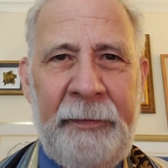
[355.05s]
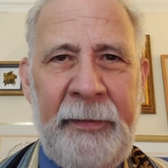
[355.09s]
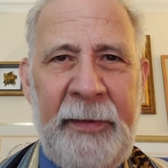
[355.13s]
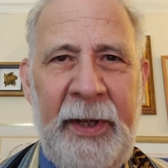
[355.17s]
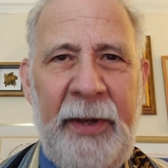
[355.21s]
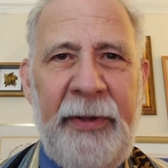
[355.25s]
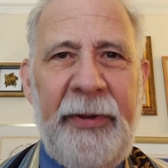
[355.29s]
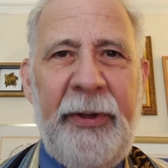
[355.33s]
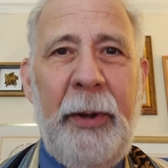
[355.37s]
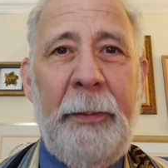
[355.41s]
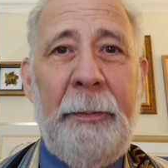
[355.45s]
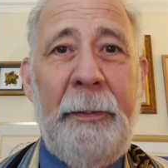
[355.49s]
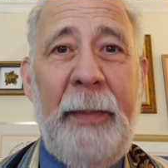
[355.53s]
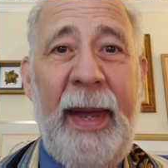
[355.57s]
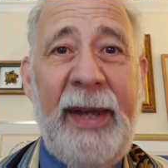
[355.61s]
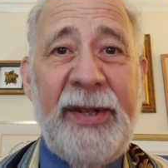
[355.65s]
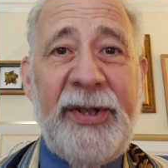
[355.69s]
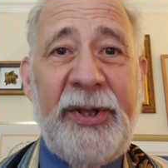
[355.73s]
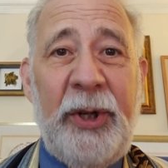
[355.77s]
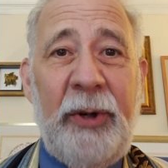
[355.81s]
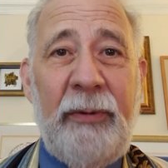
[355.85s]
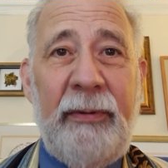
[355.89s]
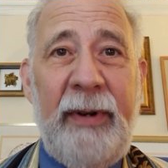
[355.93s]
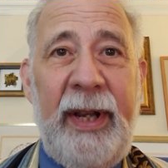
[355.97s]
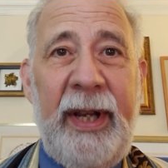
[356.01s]
The
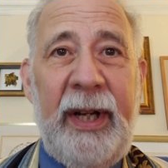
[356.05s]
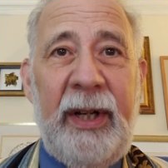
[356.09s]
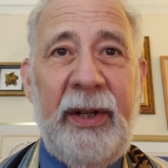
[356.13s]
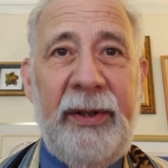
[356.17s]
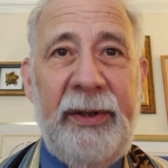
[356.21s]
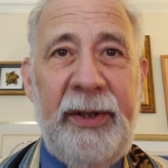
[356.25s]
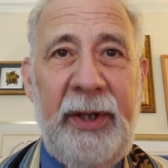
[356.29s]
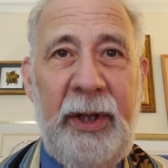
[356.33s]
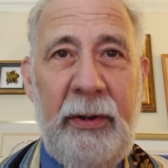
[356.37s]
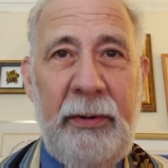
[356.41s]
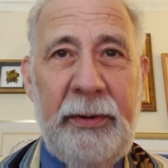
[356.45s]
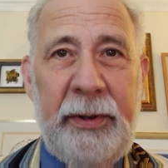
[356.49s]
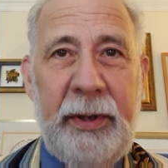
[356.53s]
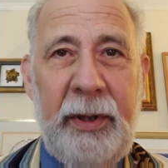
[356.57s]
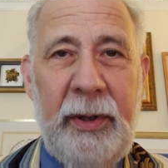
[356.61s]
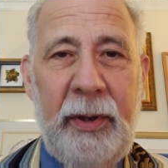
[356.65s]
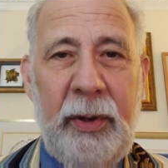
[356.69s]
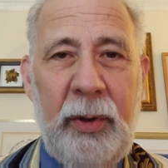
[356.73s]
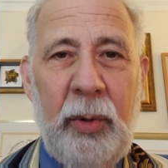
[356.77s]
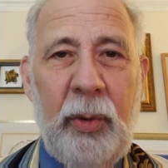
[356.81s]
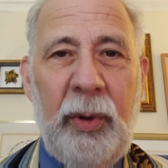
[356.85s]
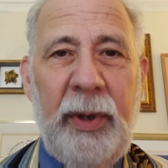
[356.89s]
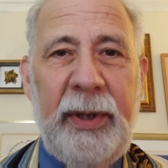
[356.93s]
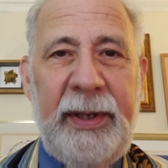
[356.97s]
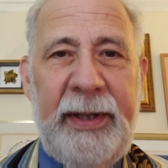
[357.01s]
Masoretic note
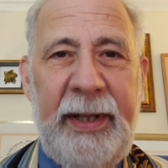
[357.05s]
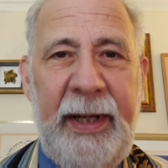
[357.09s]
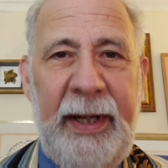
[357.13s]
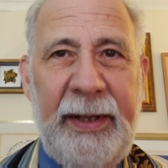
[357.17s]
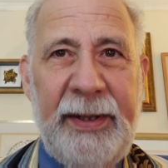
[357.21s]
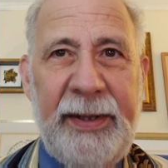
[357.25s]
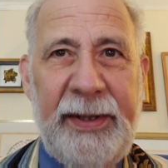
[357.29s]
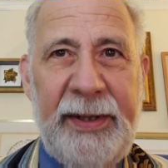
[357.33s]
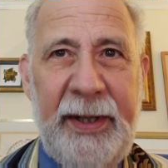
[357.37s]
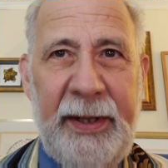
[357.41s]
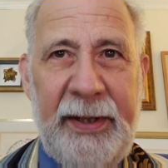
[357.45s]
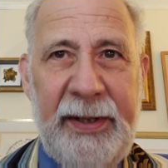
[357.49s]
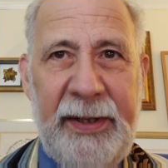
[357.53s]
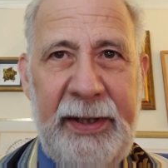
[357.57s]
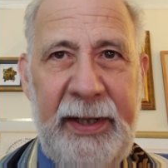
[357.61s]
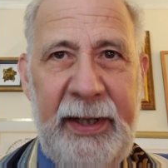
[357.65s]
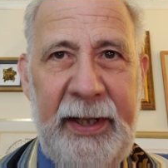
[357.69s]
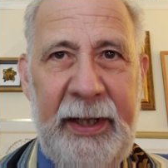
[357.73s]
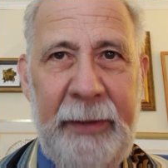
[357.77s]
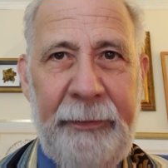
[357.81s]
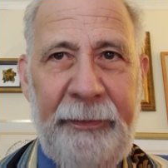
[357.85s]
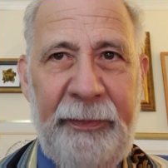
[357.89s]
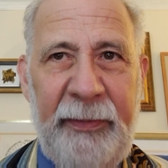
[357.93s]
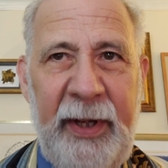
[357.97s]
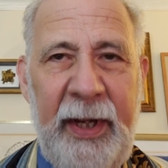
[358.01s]
on
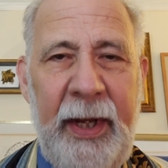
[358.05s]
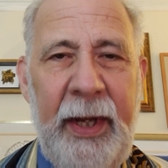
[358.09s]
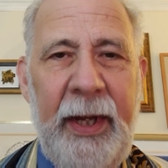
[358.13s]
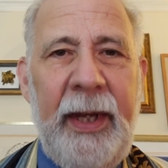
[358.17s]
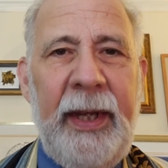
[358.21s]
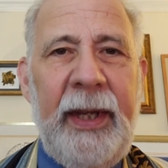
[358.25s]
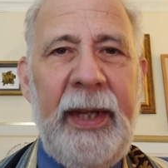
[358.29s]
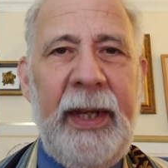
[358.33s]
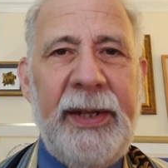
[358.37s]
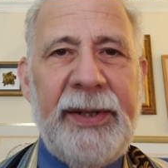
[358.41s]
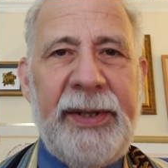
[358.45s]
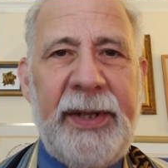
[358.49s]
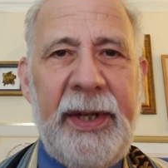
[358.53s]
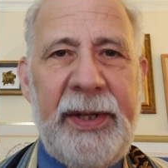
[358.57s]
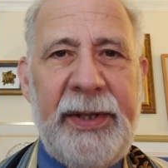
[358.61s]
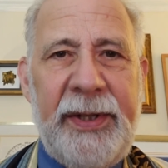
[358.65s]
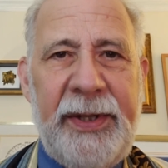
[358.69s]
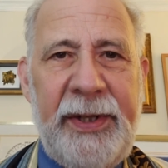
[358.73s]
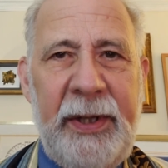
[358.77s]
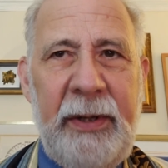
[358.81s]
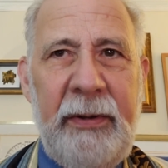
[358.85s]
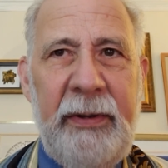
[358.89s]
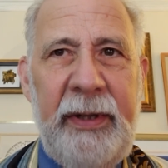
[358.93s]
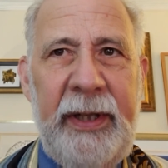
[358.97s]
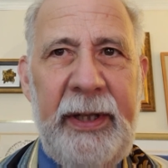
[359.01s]
10:16 is a
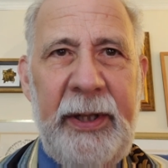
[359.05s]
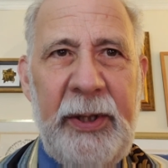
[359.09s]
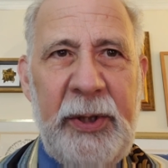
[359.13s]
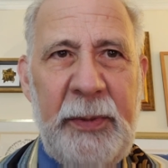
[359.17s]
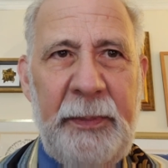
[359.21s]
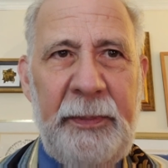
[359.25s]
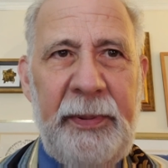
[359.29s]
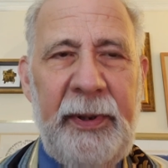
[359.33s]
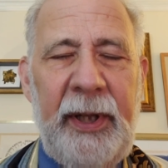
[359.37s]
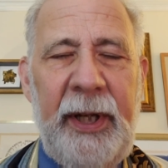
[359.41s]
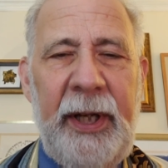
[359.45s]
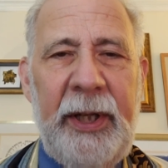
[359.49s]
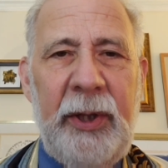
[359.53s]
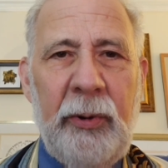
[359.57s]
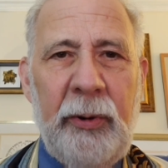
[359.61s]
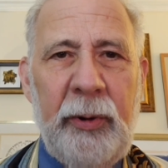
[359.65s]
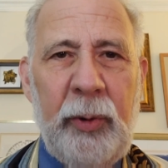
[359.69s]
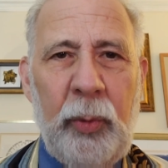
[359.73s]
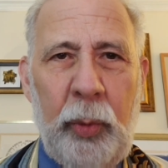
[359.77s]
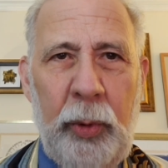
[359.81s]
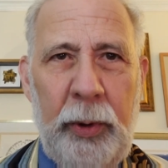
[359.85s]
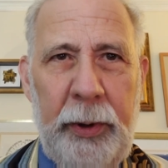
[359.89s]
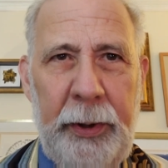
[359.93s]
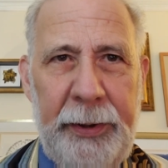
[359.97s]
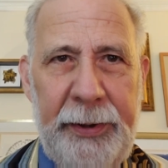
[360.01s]
studious play
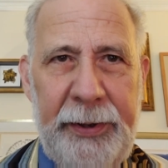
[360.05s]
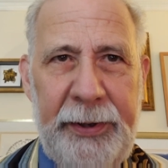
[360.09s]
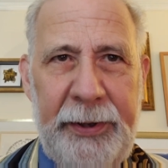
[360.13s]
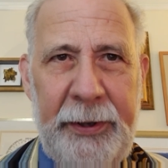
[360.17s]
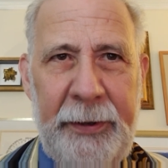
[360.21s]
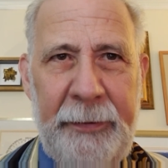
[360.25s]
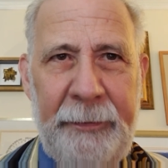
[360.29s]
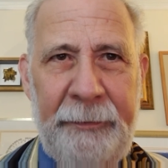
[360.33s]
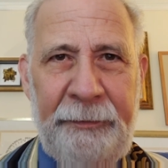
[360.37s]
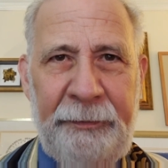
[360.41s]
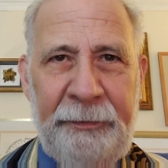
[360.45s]
on words.